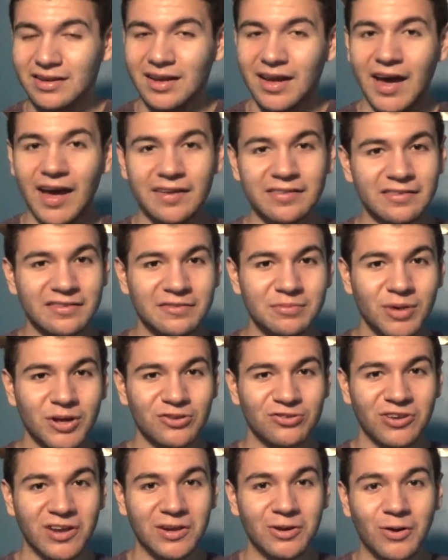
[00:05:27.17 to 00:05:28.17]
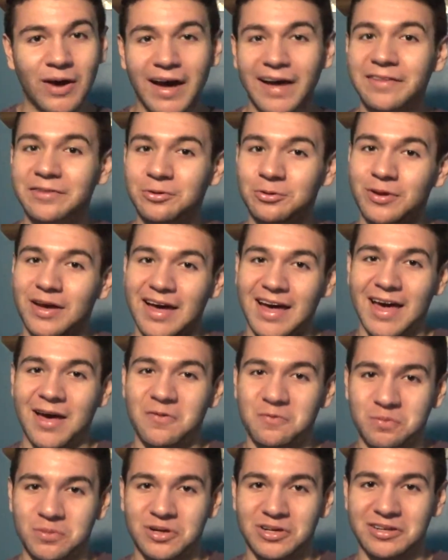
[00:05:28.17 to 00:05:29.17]
As a small channel, I do not
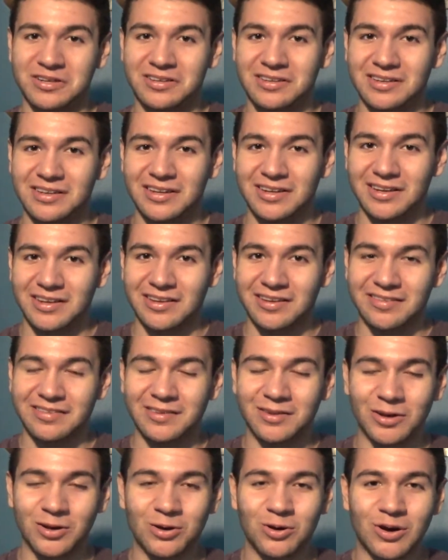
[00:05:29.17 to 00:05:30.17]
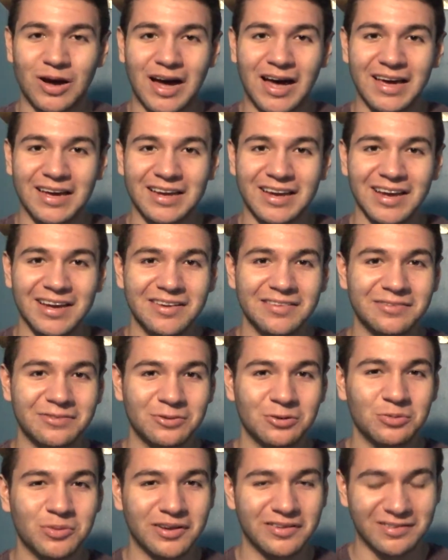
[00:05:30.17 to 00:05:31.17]
have money, so I kind of
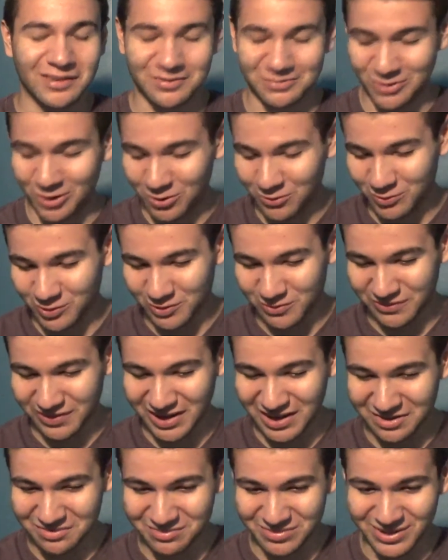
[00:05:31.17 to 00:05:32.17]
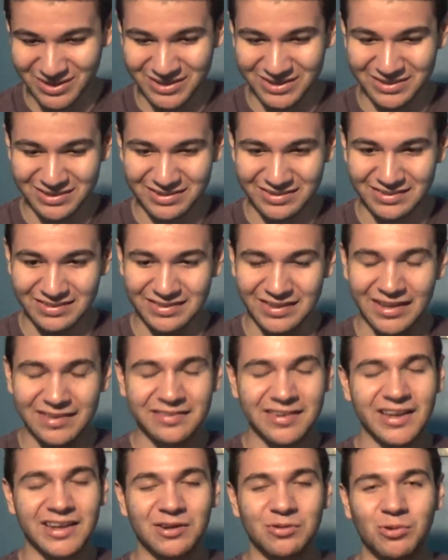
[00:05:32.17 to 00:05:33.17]
screwed myself over with that, but
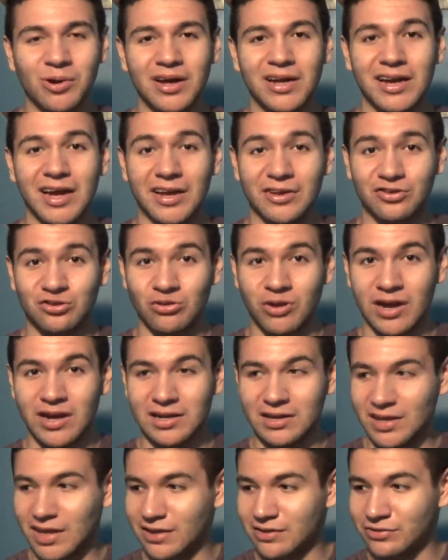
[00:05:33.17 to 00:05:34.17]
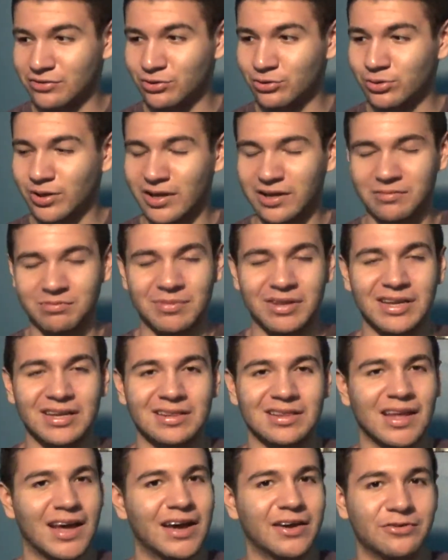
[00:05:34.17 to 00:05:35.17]
that's kind of why I try to like do like mini
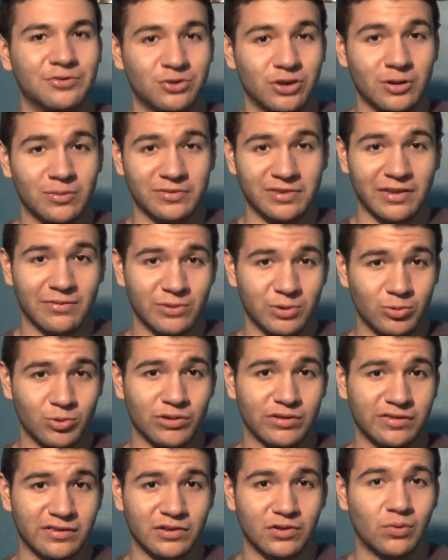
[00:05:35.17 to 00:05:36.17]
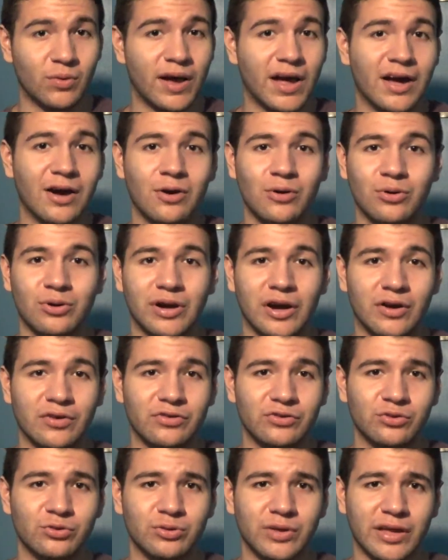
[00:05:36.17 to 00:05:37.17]
live streams every once in a while, or I'll
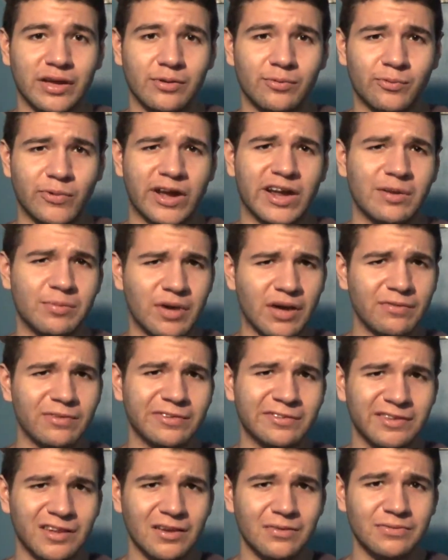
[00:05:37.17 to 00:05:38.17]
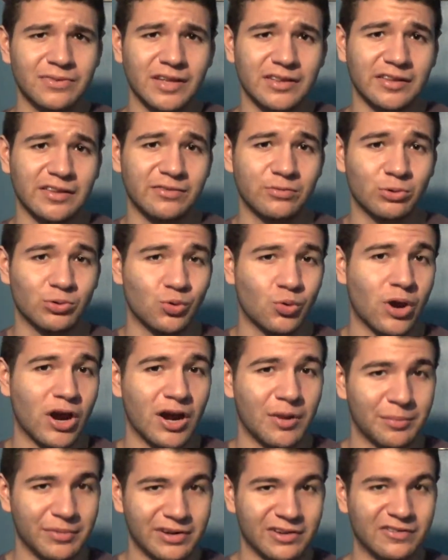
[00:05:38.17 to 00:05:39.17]
do like random other stuff that doesn't
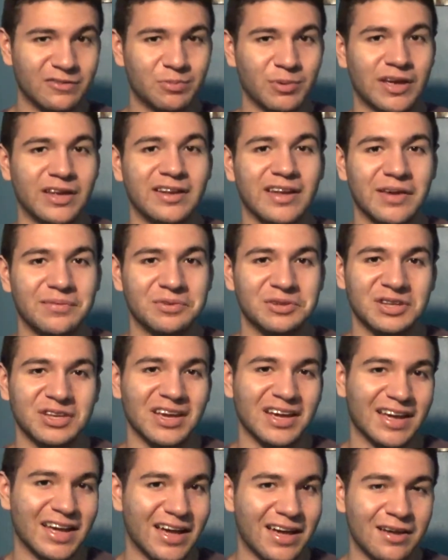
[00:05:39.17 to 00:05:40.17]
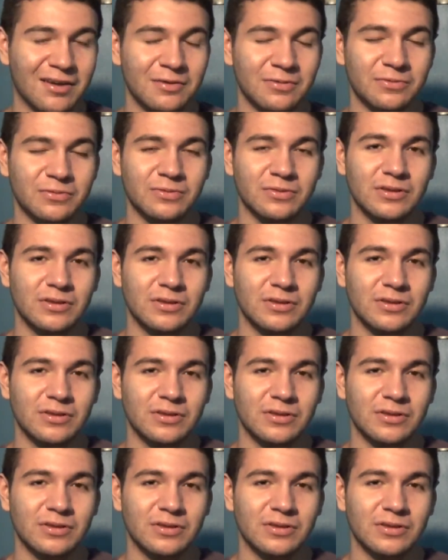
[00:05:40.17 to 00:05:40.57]
require me to spend everything I have.